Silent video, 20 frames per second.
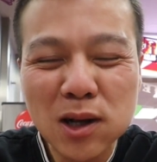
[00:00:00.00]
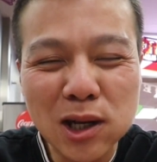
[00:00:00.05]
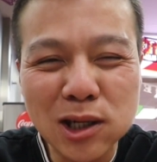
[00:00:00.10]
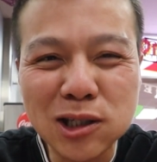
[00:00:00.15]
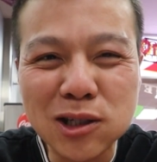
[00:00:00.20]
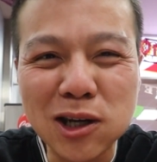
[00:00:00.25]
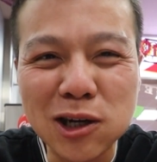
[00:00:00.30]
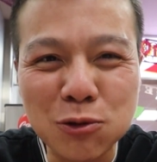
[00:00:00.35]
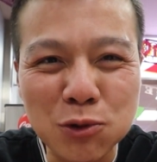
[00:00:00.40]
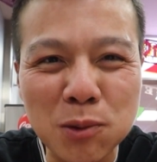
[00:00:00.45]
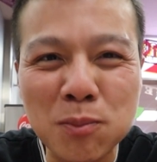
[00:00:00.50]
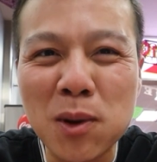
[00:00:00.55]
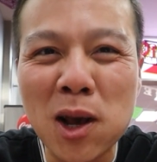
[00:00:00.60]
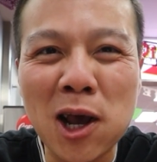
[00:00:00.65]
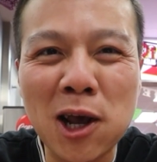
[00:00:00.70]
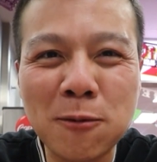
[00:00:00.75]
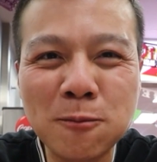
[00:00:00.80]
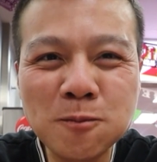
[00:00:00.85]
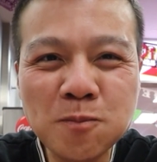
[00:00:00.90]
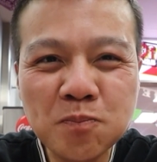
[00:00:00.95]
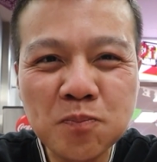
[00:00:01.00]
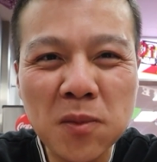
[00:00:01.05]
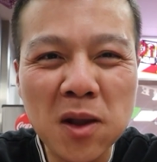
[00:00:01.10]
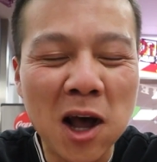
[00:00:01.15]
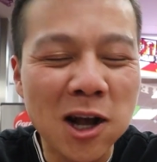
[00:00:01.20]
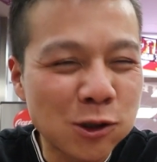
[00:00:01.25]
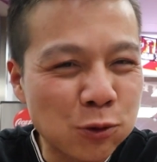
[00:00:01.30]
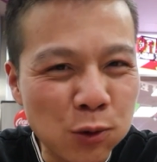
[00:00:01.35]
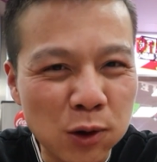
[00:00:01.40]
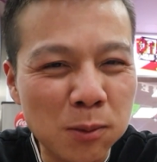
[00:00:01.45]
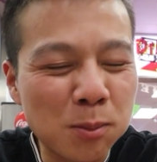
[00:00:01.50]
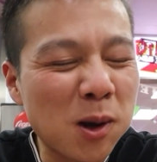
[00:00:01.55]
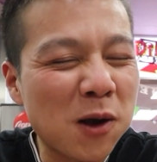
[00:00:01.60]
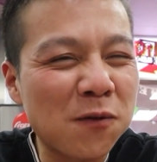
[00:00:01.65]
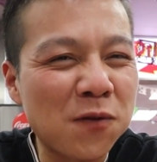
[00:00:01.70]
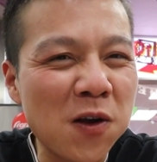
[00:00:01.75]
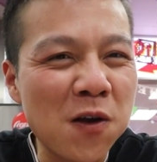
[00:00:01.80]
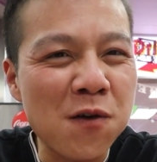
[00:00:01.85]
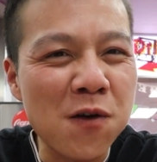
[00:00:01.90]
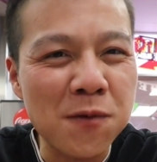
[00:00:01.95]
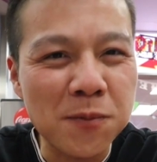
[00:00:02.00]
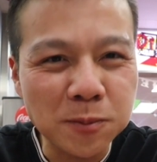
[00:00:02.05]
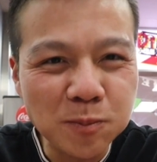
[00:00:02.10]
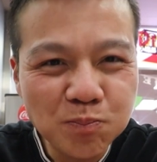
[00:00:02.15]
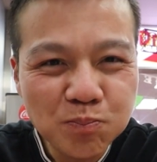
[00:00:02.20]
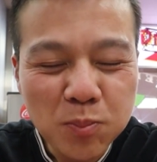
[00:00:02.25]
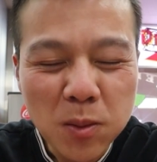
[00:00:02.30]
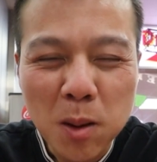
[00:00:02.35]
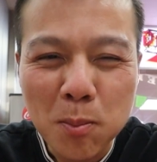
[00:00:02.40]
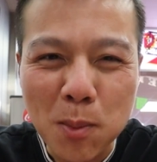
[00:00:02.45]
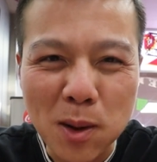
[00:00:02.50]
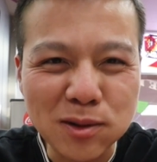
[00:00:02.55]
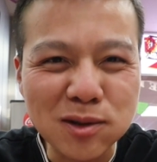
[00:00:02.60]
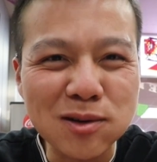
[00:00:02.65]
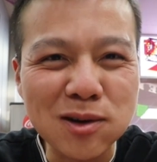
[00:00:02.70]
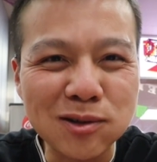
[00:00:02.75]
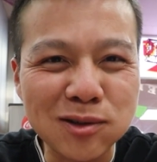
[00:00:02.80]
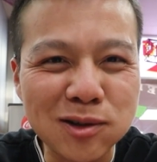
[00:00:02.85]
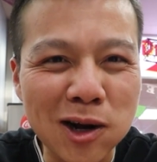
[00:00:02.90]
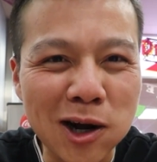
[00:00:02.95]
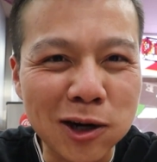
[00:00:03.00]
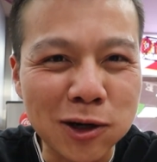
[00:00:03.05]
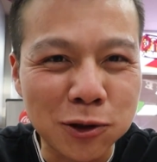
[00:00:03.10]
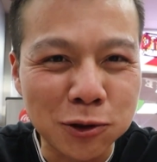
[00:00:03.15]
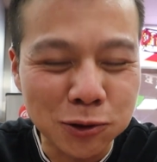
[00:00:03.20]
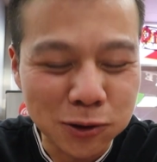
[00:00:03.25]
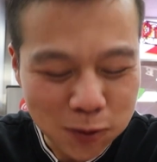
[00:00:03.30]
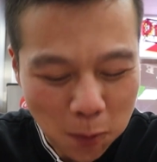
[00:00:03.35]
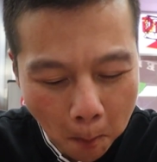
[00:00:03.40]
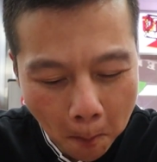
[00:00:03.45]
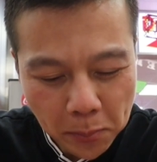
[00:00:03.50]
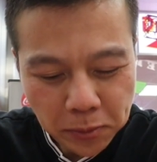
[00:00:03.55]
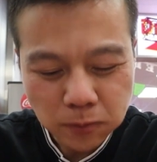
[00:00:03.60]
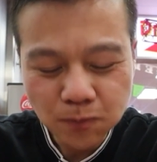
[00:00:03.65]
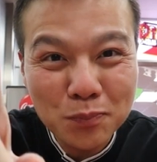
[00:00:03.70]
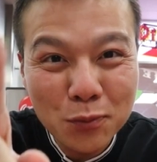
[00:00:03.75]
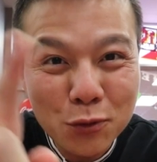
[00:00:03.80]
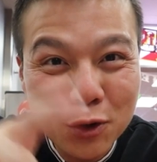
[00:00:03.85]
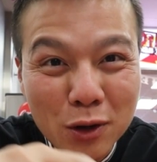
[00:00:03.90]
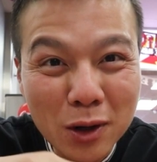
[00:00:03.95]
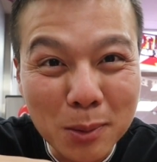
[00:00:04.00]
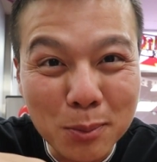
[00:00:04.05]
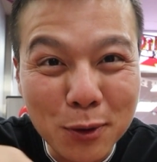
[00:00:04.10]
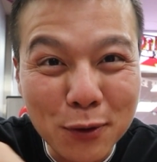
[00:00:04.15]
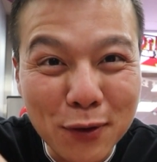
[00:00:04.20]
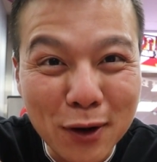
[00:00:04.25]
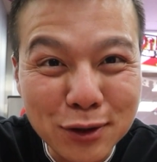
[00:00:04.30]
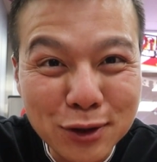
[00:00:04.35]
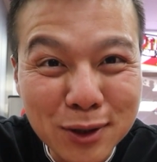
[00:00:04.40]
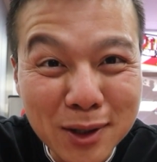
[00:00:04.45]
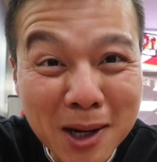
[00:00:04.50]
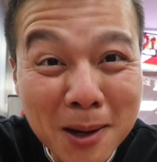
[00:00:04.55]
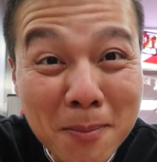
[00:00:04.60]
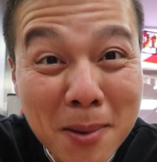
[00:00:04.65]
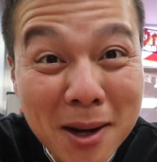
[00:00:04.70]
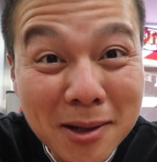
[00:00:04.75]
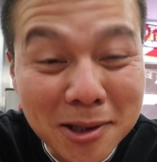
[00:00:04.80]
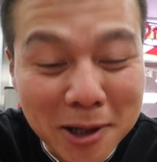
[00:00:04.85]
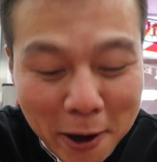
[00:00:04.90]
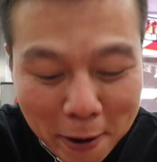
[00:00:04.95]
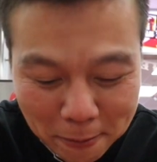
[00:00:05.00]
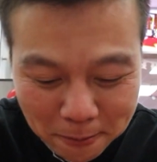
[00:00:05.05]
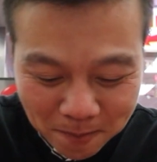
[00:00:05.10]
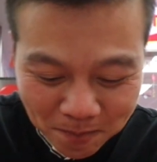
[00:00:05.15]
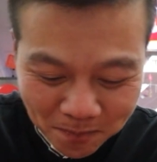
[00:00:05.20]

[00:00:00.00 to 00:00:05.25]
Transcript: It's gonna remain as one of my favorite Mexican tacos. We're gonna move on to Cabeza.